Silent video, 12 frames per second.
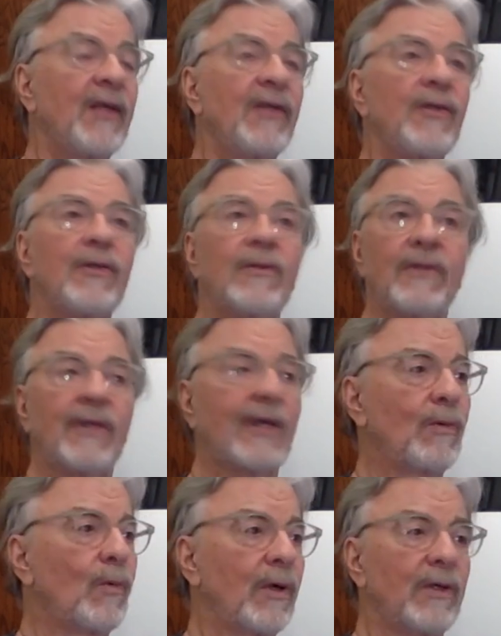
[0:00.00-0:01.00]
There
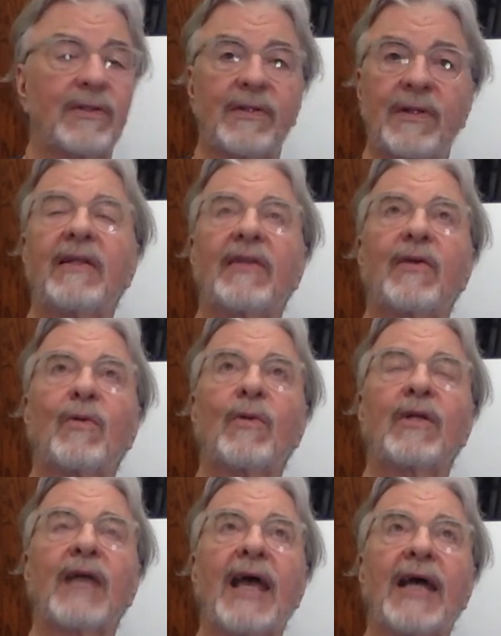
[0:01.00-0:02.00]
weren't
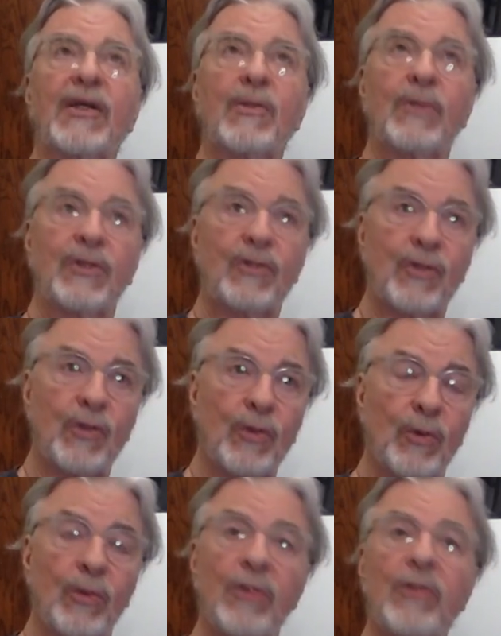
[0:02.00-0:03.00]
adequate
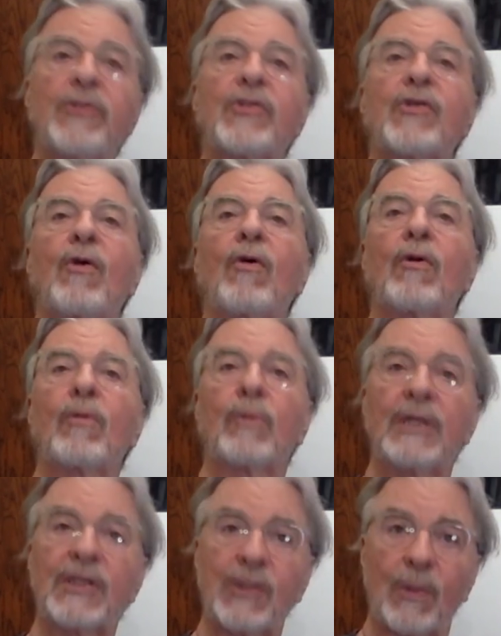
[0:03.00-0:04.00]
tools or
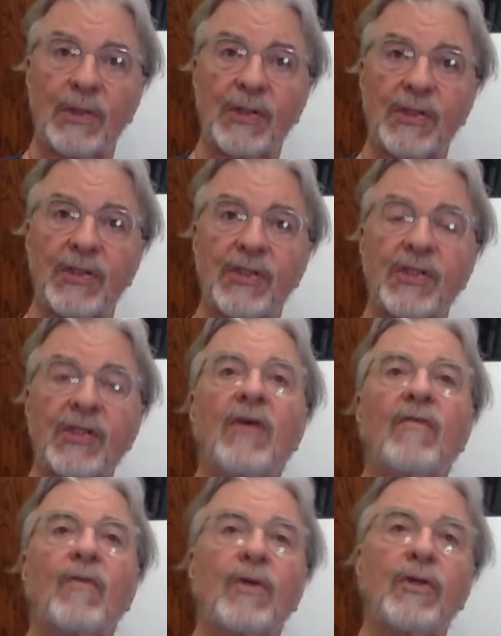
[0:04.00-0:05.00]
resources
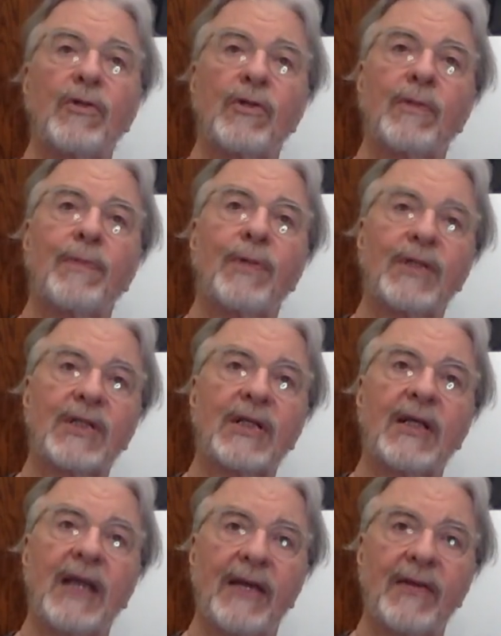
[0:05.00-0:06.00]
for you to put
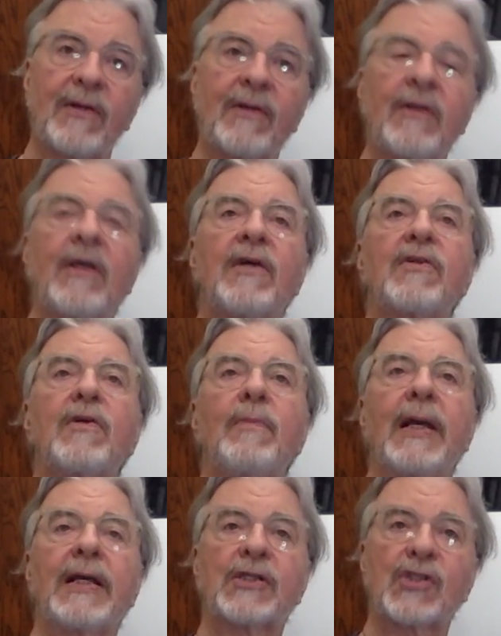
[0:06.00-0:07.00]
together to
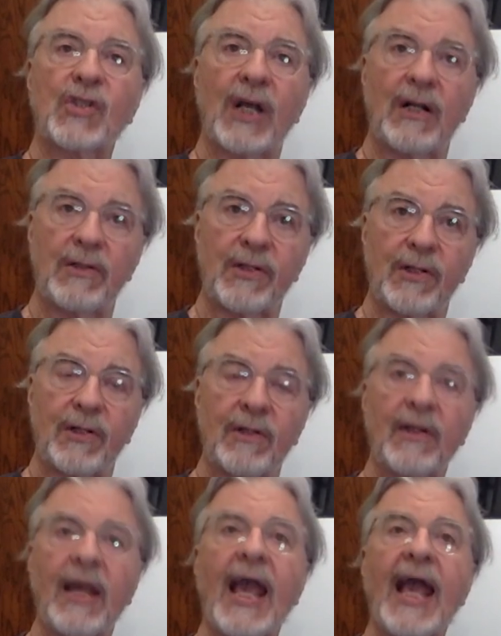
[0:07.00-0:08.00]
make
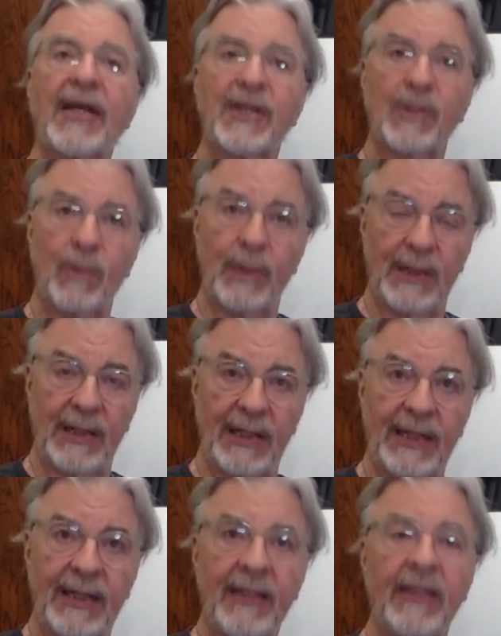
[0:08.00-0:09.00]
shelter
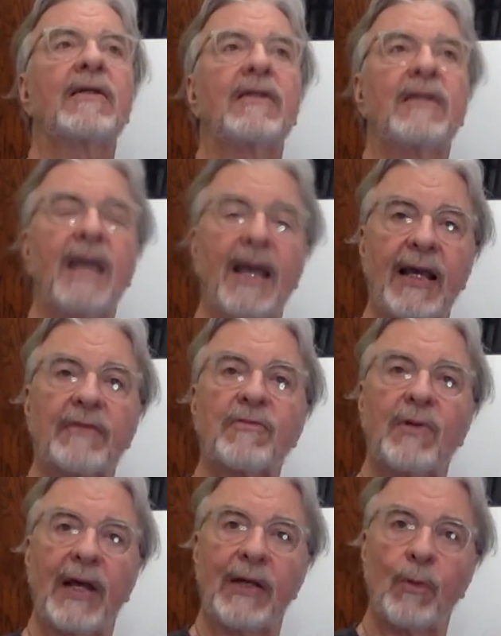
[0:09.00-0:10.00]
adequately day after
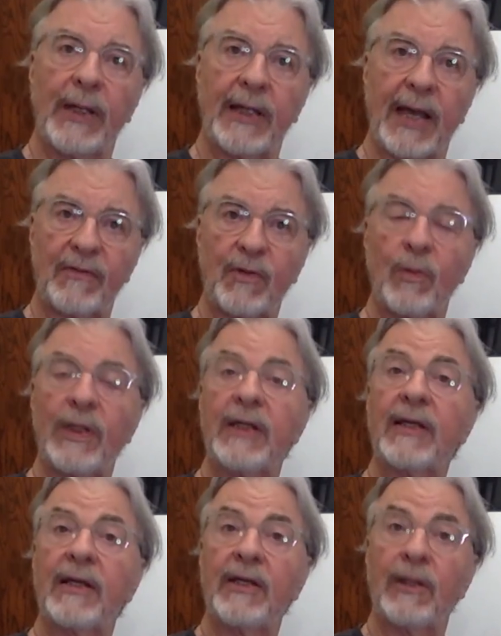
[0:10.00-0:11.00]
day, week after
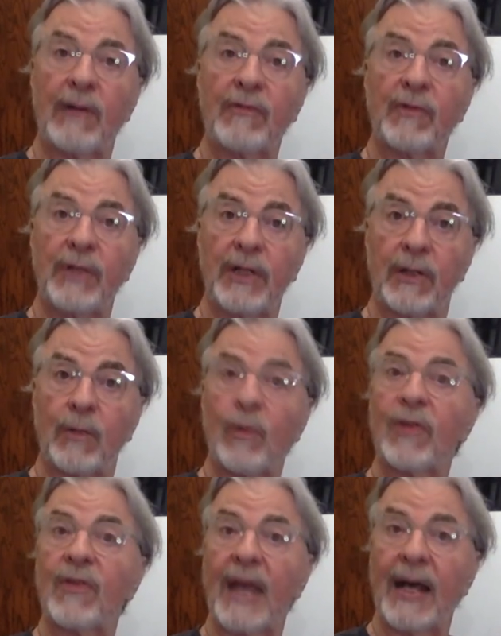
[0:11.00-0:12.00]
week, year after year
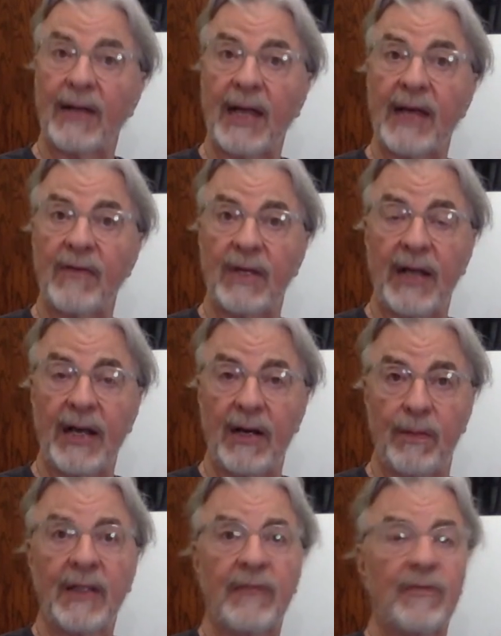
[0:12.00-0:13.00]
without having
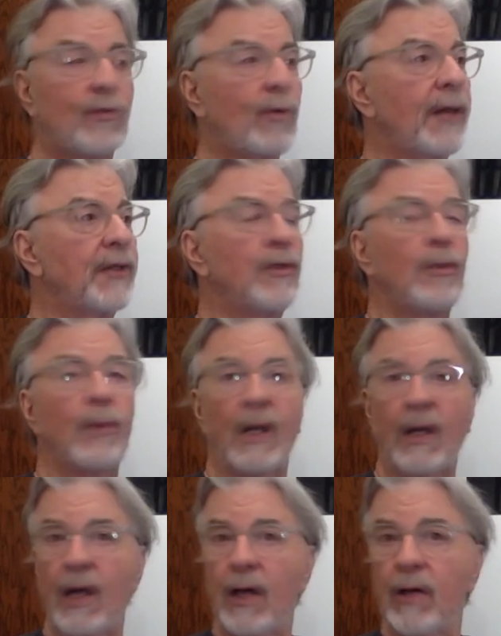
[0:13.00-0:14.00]
help. If you try to do it
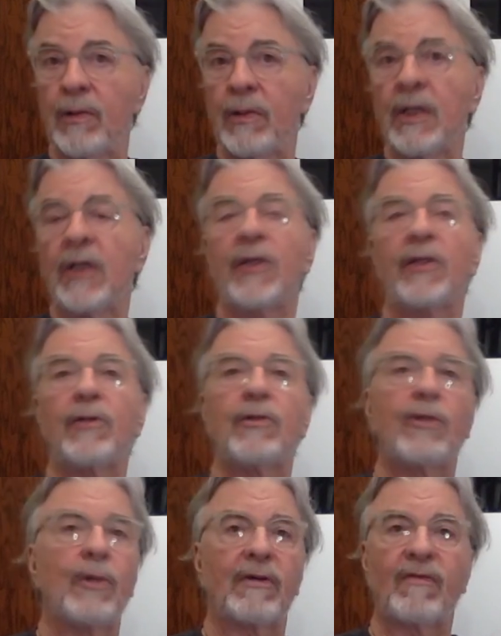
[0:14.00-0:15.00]
alone, you
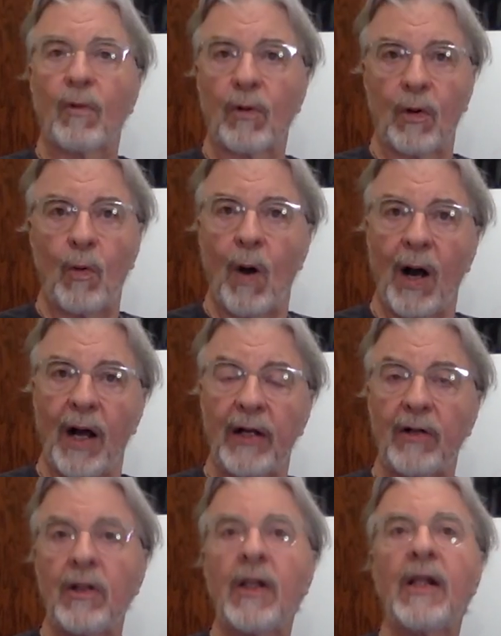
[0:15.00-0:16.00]
do it for a
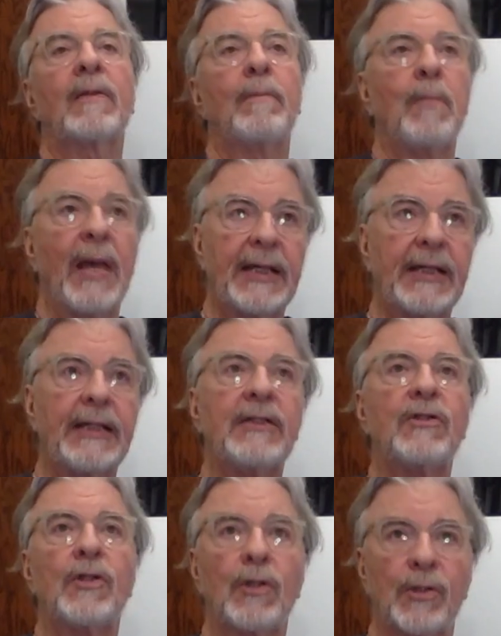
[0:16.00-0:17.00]
while,
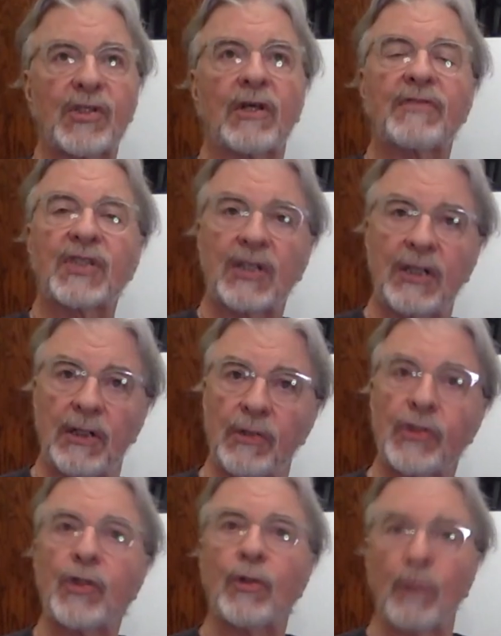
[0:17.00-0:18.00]
making use of
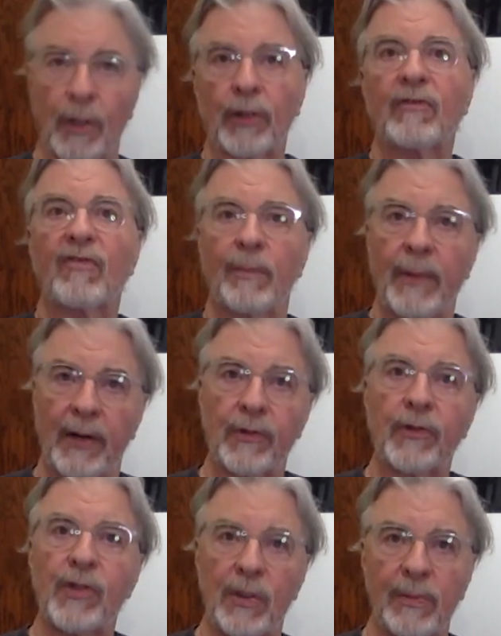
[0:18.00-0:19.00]
skills you learned from
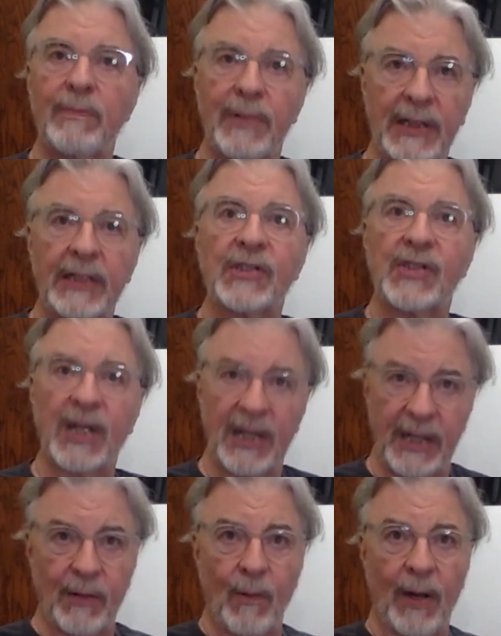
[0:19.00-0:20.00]
other human beings
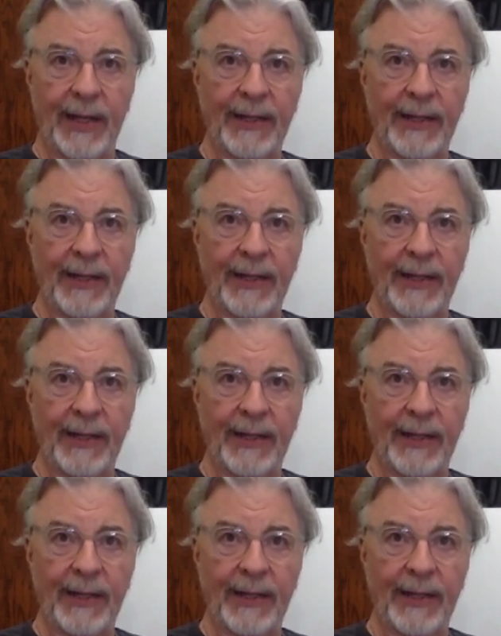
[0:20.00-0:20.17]
anyway.